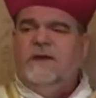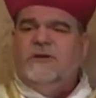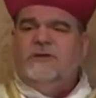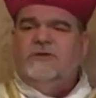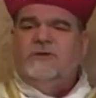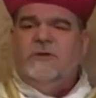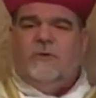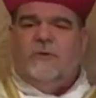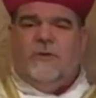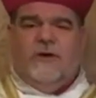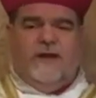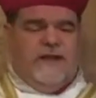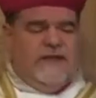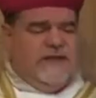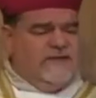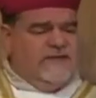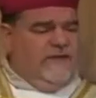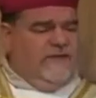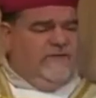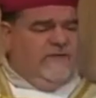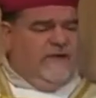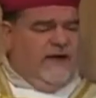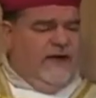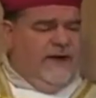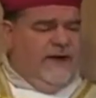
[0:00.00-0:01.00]
So what is
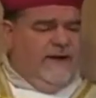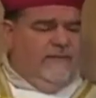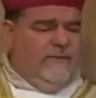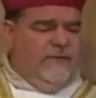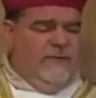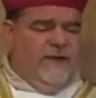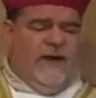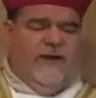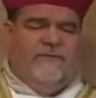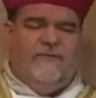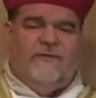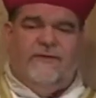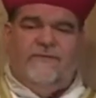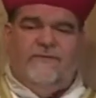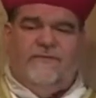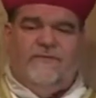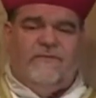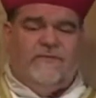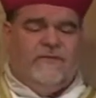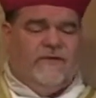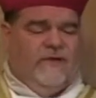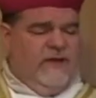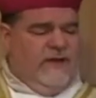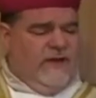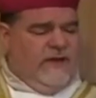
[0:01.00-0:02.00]
divine
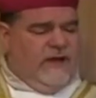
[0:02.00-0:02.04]
providence?